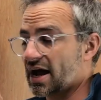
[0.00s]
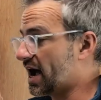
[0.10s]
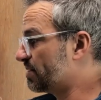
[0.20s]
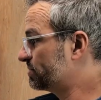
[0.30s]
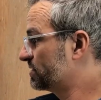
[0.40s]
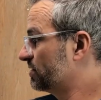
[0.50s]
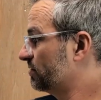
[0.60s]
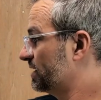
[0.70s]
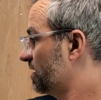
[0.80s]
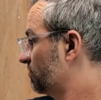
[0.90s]

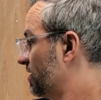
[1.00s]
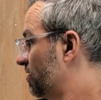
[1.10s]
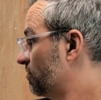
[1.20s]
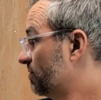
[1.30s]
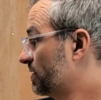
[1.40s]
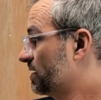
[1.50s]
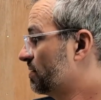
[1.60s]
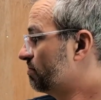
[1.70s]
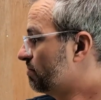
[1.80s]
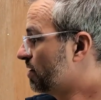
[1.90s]
Absolutely unreal.
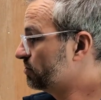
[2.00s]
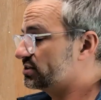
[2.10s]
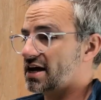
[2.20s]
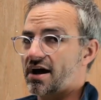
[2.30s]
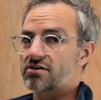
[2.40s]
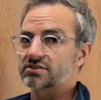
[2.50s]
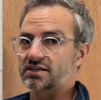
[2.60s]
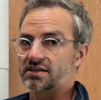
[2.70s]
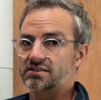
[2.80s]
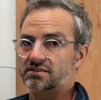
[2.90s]
Most
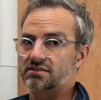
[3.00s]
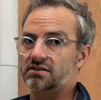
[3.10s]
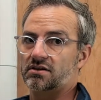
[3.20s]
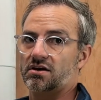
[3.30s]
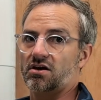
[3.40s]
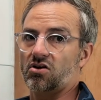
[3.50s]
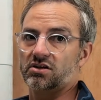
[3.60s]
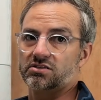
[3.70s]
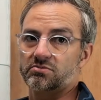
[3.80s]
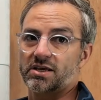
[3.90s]
houses on
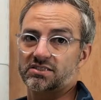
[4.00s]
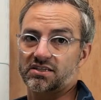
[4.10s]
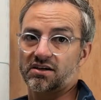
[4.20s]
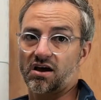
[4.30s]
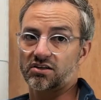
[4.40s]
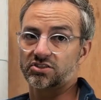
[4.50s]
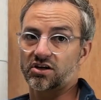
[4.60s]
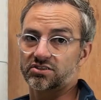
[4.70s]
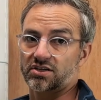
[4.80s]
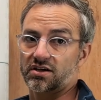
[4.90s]
a domestic car
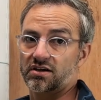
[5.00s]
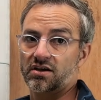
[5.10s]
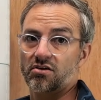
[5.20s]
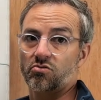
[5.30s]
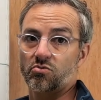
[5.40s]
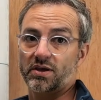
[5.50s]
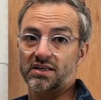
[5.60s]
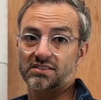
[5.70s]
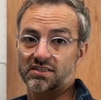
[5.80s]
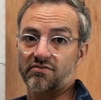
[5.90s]
charger will be
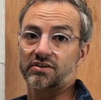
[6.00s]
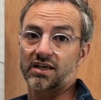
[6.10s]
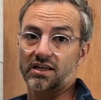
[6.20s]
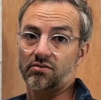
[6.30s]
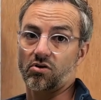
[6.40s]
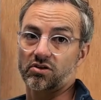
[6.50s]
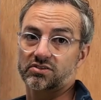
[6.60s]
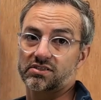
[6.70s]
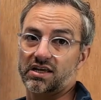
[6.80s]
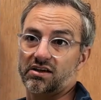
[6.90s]
seven
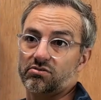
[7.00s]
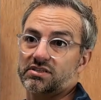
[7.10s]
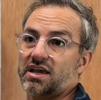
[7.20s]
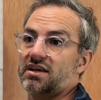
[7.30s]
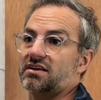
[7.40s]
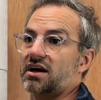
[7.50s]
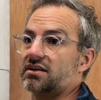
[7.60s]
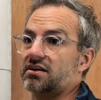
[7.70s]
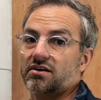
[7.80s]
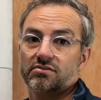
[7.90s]
kilowatts and it will take, I
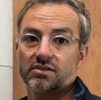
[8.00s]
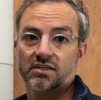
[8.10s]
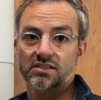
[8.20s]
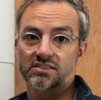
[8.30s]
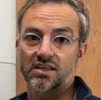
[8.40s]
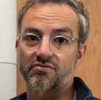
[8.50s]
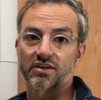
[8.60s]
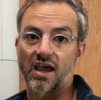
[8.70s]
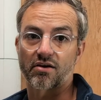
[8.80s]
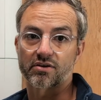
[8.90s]
don't know, seven
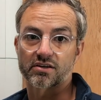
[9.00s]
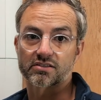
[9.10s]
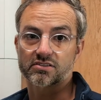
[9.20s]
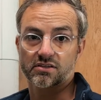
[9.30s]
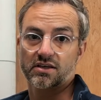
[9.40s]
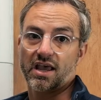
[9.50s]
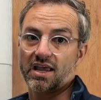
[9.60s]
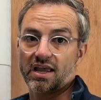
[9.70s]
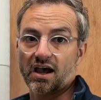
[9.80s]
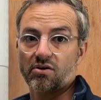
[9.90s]
hours,
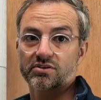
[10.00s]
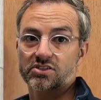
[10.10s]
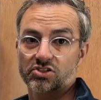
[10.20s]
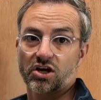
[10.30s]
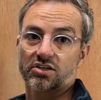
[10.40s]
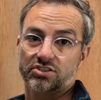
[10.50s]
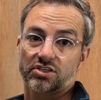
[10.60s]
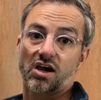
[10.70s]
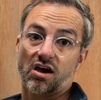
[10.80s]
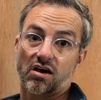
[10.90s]
eight hours to charge
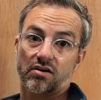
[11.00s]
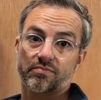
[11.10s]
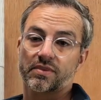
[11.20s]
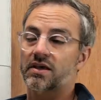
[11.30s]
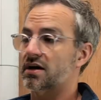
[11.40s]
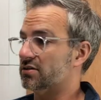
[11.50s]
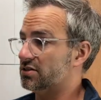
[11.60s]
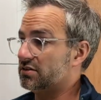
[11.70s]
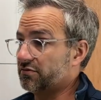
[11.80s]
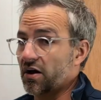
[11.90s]
your car. And
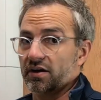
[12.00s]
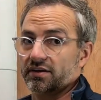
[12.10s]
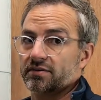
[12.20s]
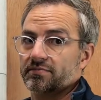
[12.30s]
she's fine.